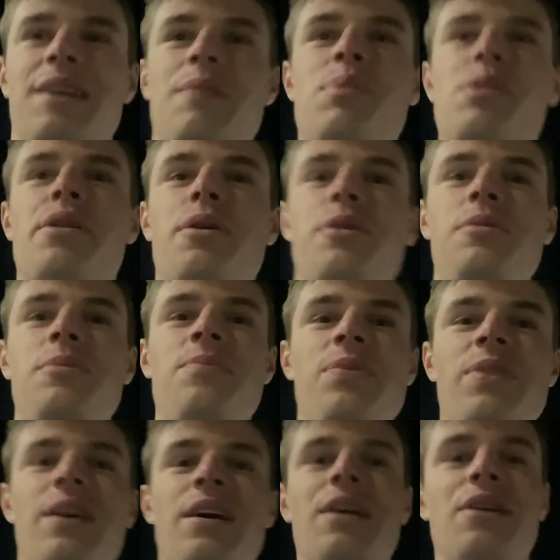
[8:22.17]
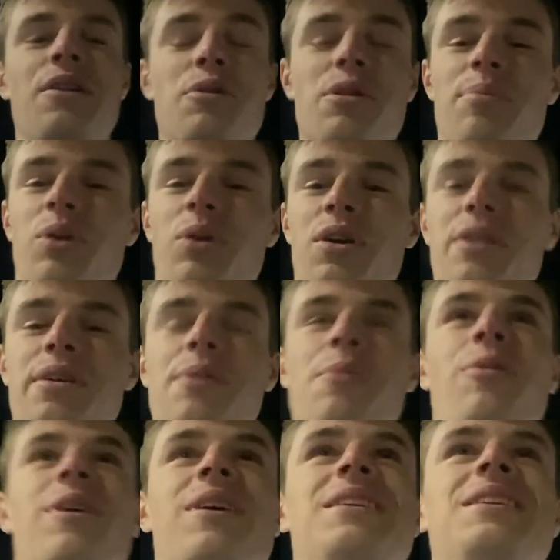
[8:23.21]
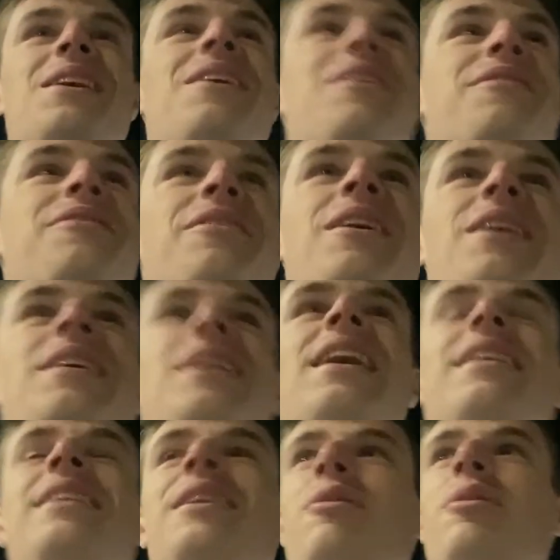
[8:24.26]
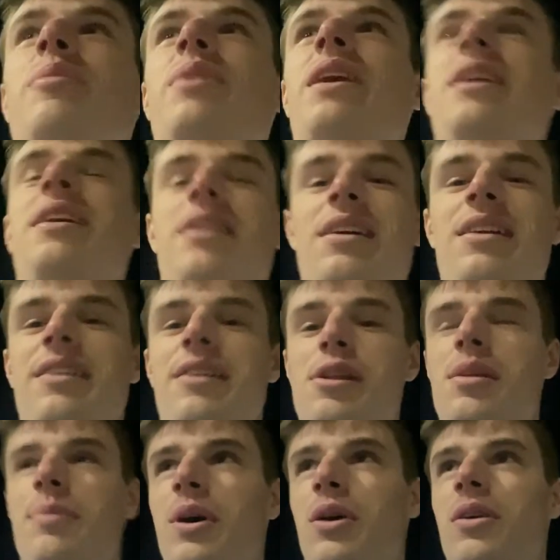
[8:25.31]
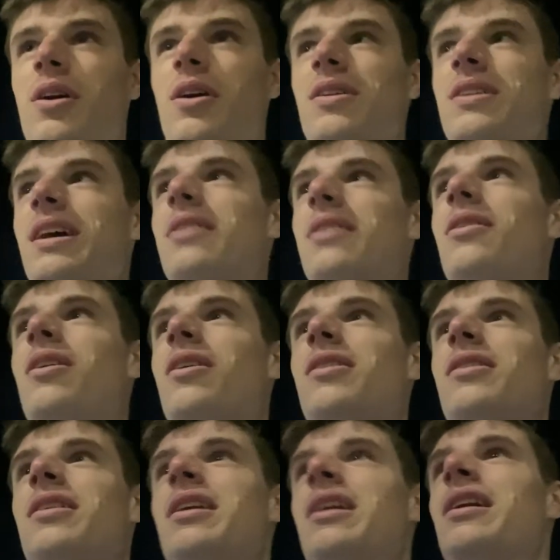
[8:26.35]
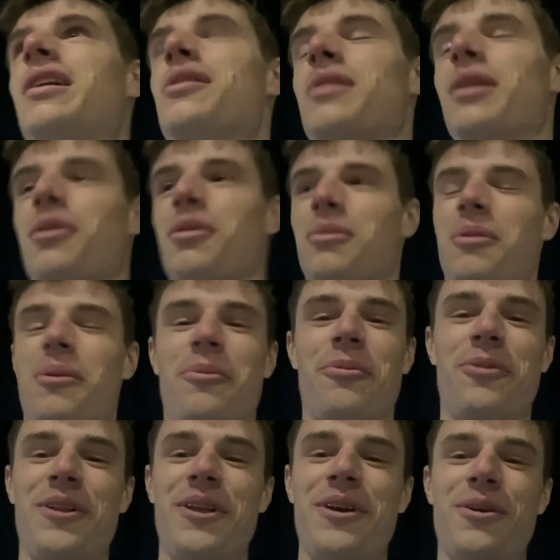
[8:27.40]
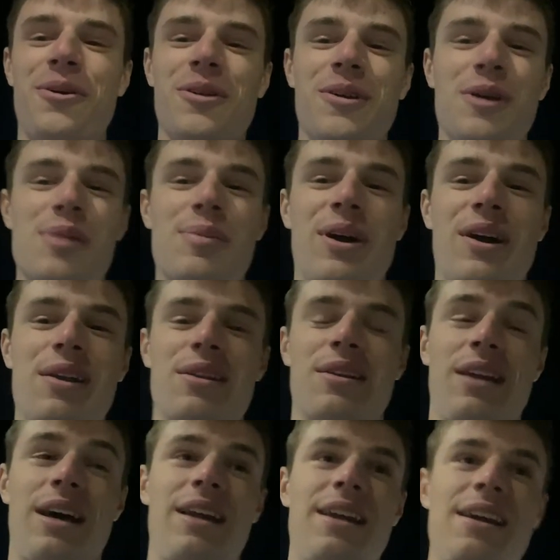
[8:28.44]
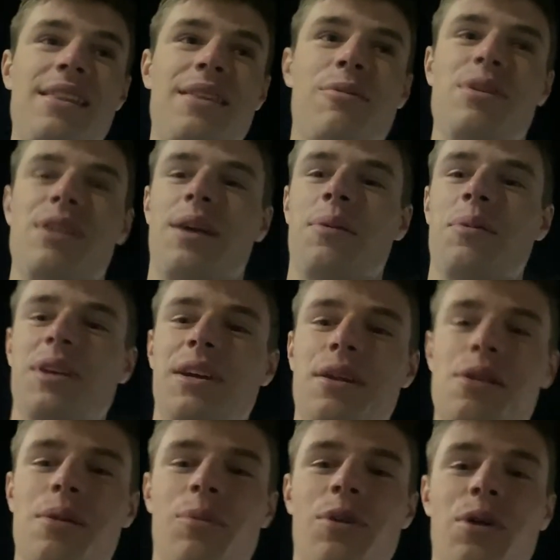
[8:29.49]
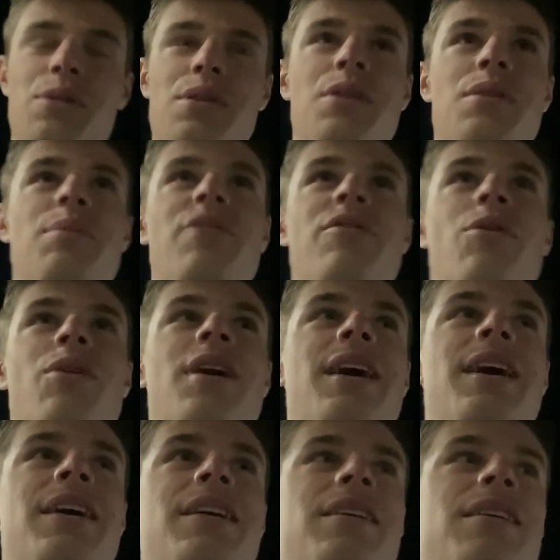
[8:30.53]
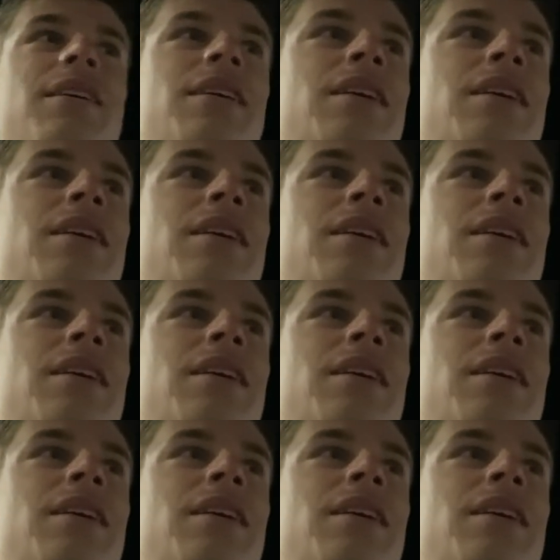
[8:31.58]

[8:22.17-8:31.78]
episode. Those perch were a ton of fun and they were biting just about all day long. So it was really cool to experience. Glad Nathan was able to get some rosies beforehand.